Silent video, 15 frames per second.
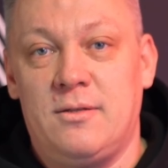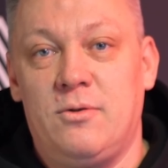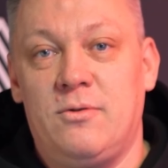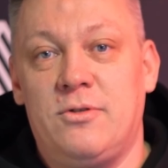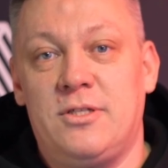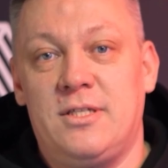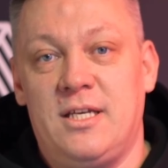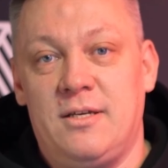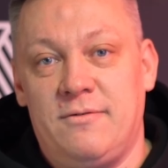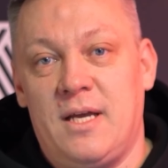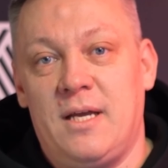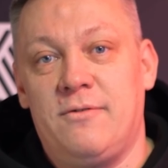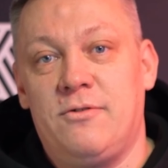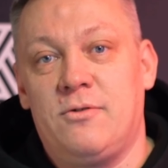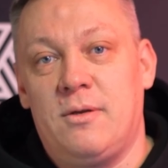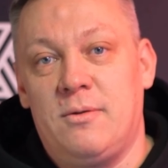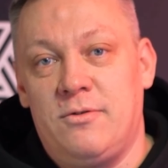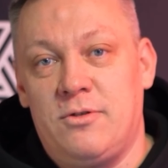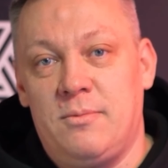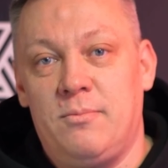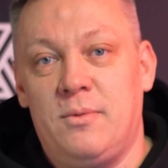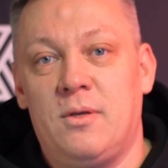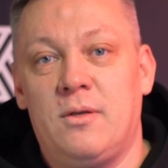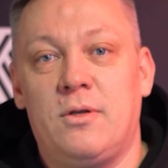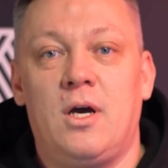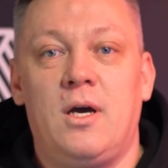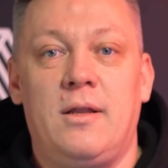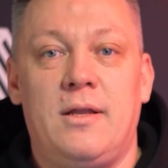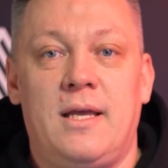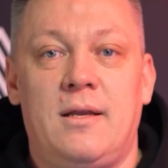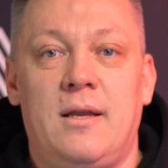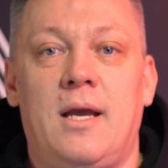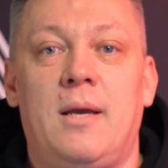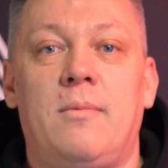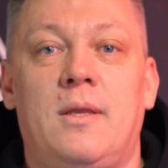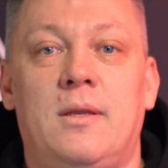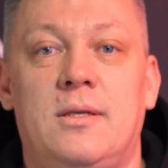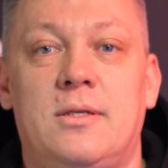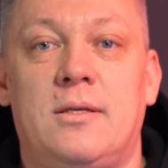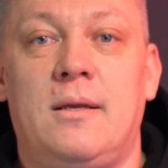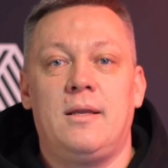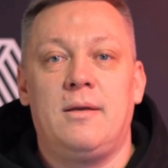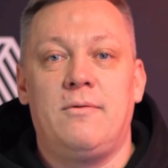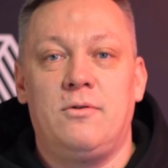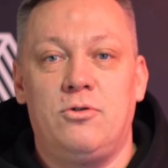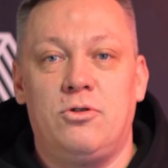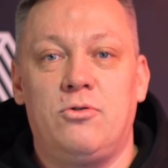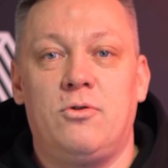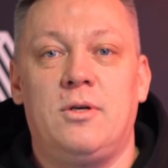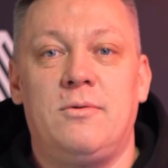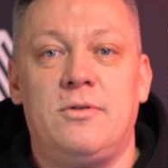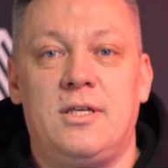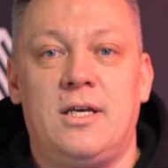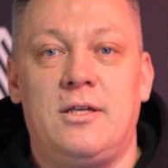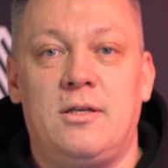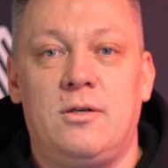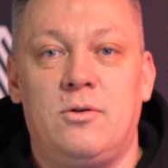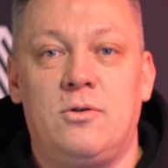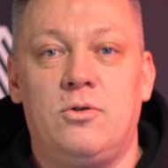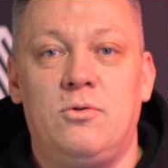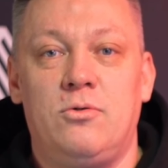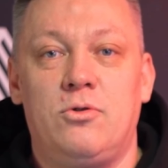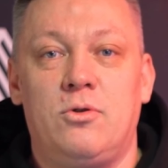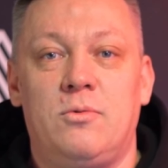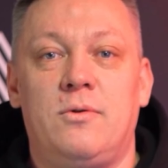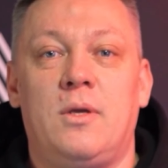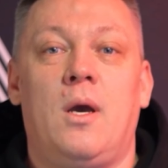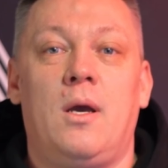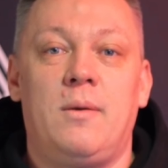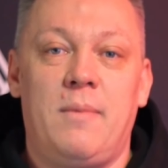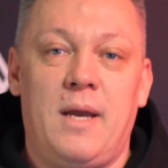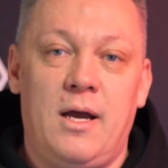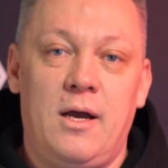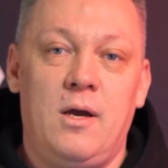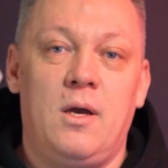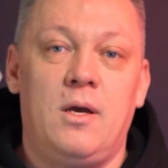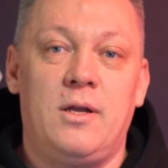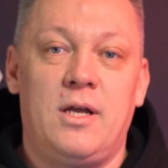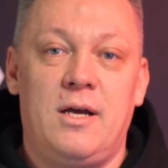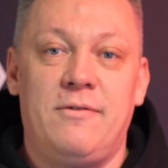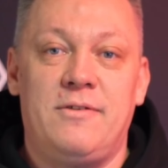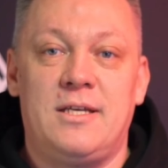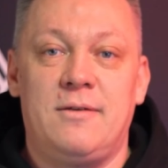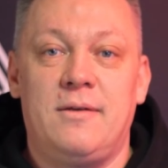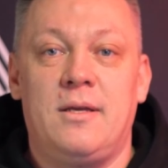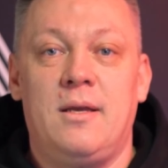use saved live streams to build content libraries. If your stream stays under YouTube's automatic archive saving